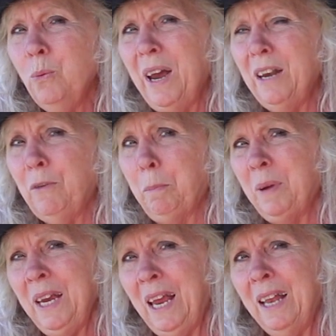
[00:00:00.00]
the weight of a
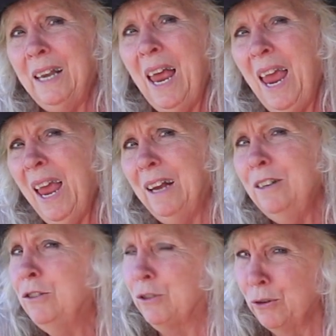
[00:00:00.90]
pea and egg
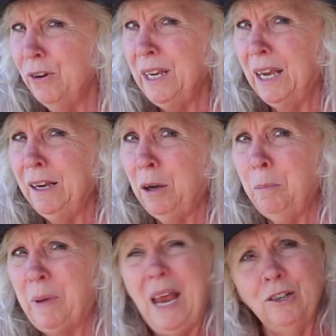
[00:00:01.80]
during
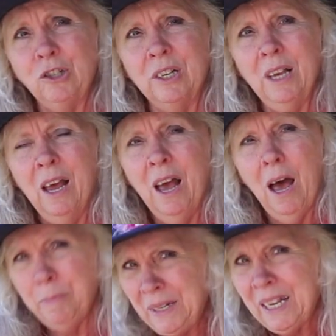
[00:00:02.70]
incubation
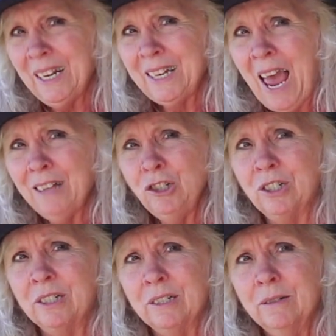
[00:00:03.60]
up until it
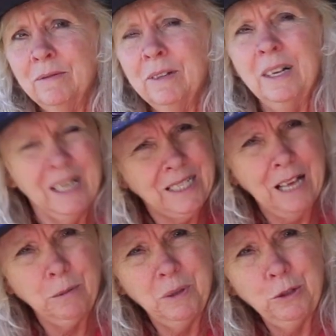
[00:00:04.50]
hatches? Let's
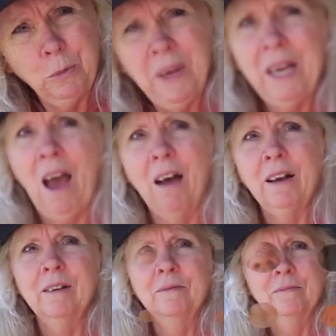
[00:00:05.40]
ask Mr.
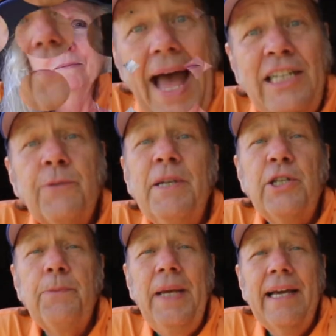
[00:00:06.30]
Peacock. Thanks,
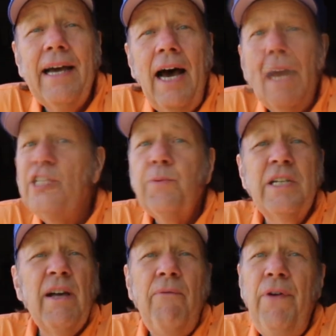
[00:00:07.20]
Mrs. Peacock. This
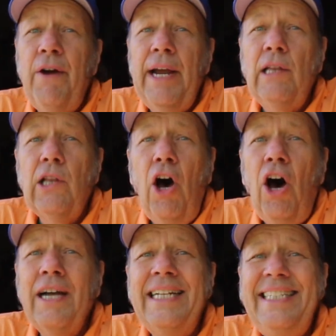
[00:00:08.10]
was a very
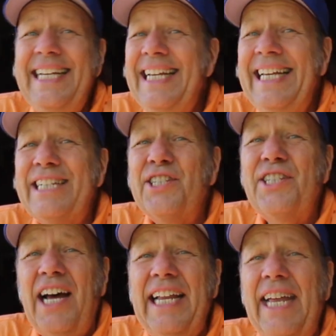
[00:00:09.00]
long and tedious
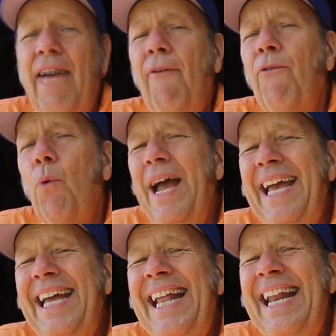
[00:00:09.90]
study of
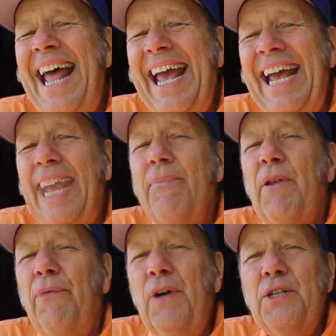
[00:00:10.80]
weighing an egg from
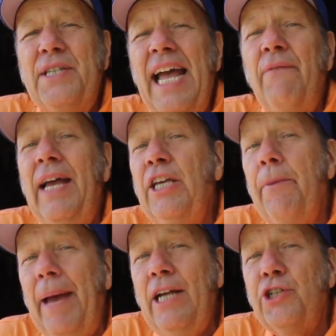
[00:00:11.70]
the first day of
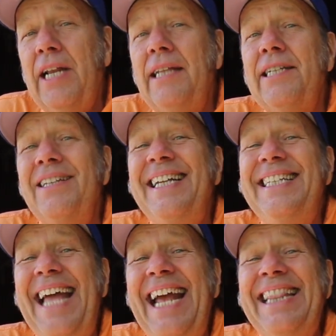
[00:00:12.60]
incubation until the
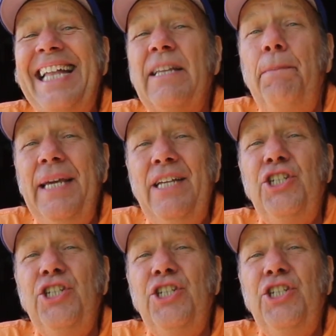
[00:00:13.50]
day that the pea